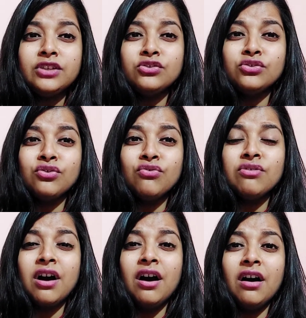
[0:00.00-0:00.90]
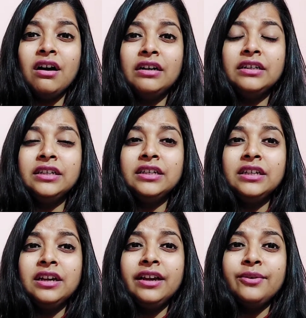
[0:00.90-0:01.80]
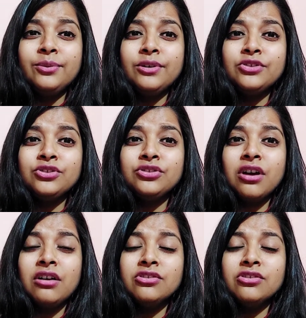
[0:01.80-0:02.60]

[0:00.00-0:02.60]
So I was